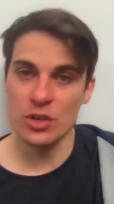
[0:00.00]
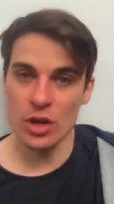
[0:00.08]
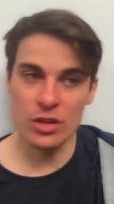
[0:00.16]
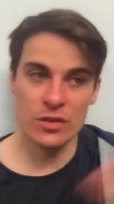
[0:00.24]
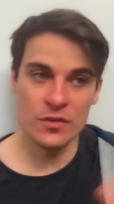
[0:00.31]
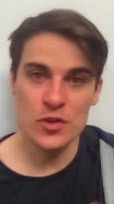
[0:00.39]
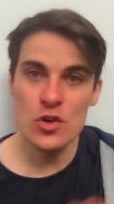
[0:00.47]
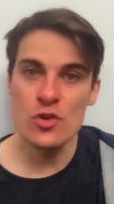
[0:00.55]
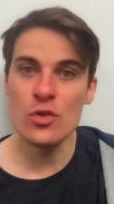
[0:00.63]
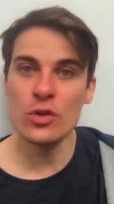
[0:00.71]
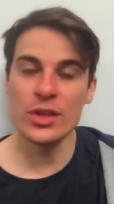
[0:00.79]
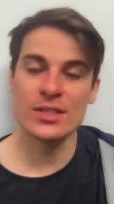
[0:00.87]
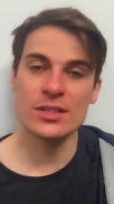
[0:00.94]
You go to the
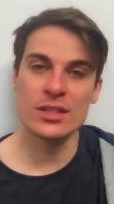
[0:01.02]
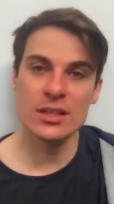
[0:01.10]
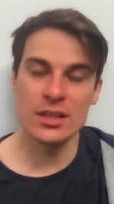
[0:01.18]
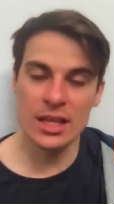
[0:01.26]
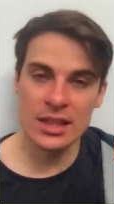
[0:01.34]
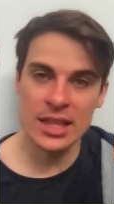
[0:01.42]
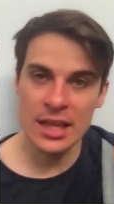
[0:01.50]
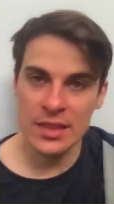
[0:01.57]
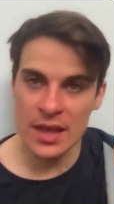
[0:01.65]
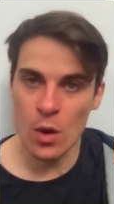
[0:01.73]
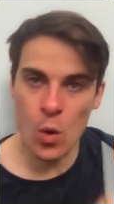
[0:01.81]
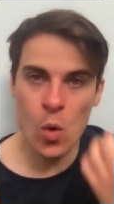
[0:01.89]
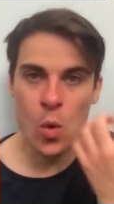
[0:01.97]
funeral, there's, they're,
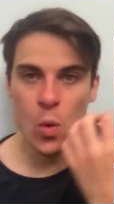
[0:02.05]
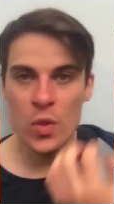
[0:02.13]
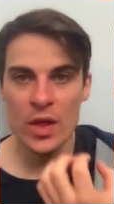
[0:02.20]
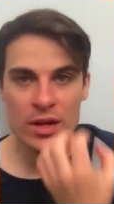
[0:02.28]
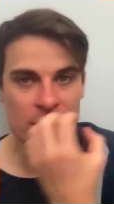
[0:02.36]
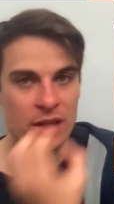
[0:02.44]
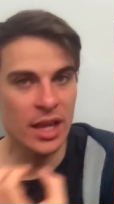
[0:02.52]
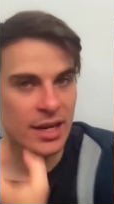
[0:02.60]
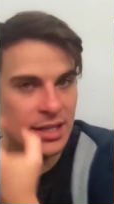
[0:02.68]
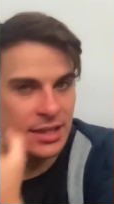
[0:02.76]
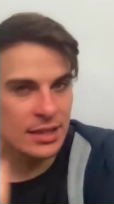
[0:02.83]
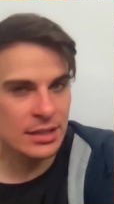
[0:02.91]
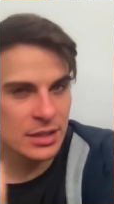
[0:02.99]
they're all like,
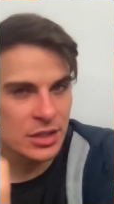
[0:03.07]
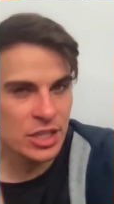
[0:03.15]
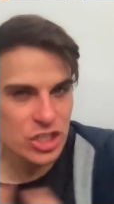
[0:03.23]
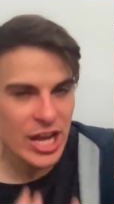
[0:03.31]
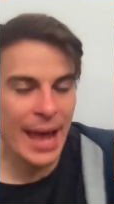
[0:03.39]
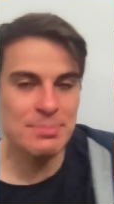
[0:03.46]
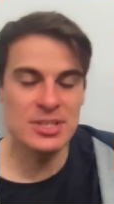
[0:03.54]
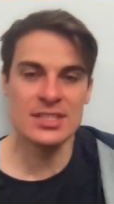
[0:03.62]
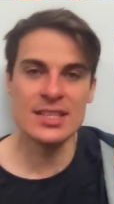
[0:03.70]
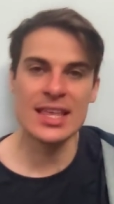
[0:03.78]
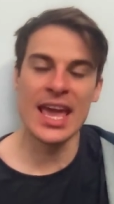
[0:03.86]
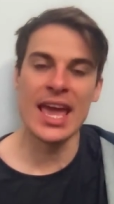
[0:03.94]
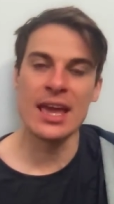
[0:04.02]
the chapters are
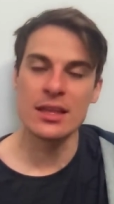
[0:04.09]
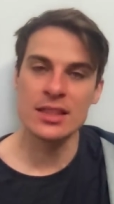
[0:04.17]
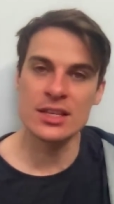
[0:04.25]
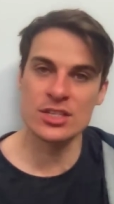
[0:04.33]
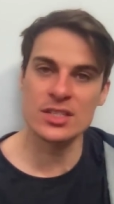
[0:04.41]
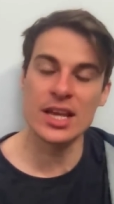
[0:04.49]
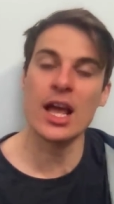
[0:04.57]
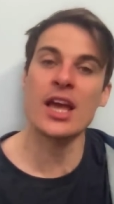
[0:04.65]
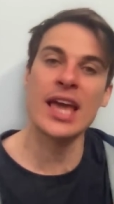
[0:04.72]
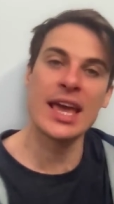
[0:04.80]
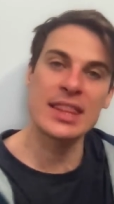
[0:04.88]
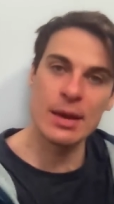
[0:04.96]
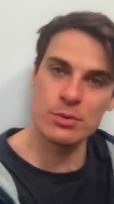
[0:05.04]
there. They're just like,
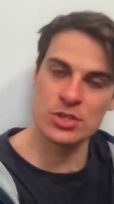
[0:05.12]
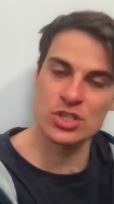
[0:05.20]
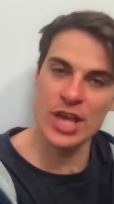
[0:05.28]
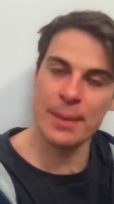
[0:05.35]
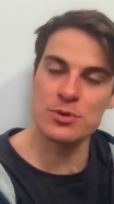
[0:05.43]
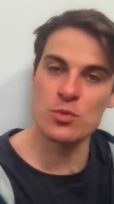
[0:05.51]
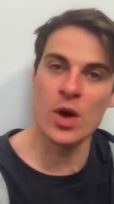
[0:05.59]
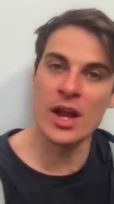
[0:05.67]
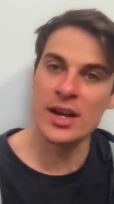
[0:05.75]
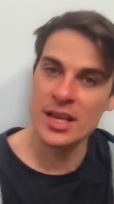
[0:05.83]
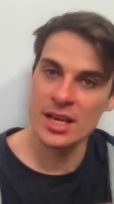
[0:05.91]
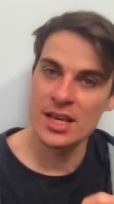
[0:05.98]
okay, that was chapter one.